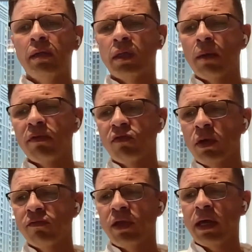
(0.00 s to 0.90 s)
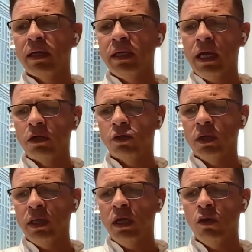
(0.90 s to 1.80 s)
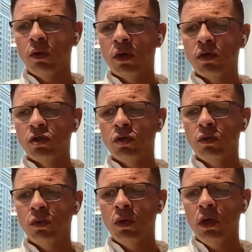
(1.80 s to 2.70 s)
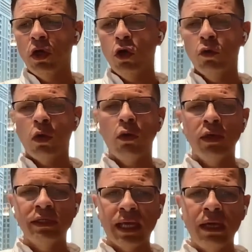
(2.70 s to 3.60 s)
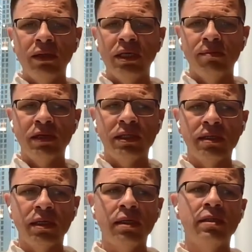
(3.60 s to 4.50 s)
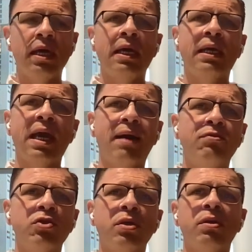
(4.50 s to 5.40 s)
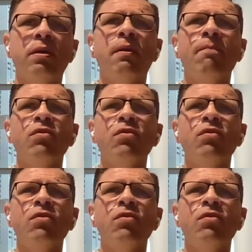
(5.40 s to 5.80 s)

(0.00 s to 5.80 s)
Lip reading: On top of all of that, naturally, in order to grow and scale these businesses and capture